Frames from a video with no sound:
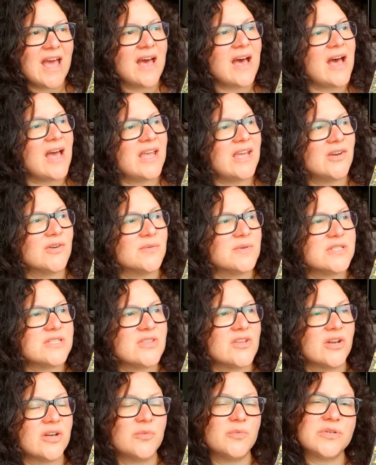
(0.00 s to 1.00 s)
I always
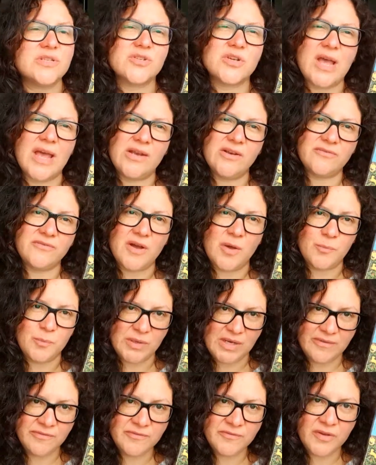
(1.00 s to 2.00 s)
thought it was kind of
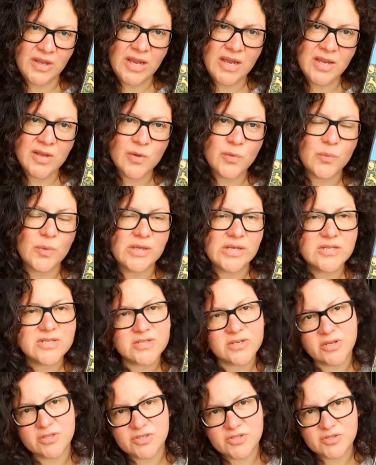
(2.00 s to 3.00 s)
uplifting when it's
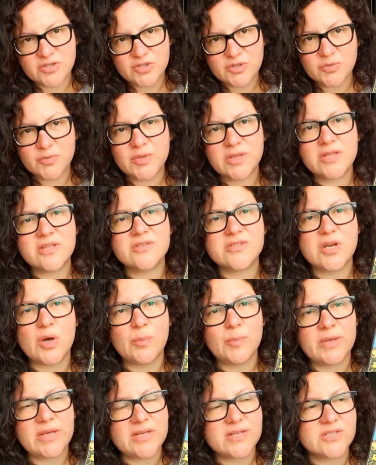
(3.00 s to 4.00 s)
got to do with the
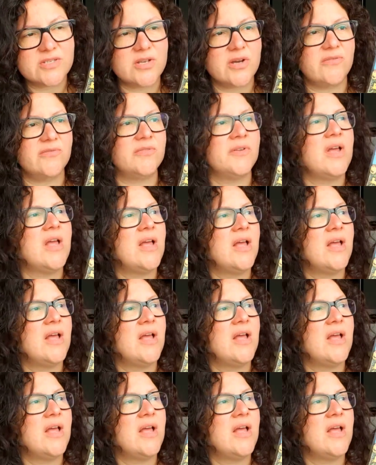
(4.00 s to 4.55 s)
topics of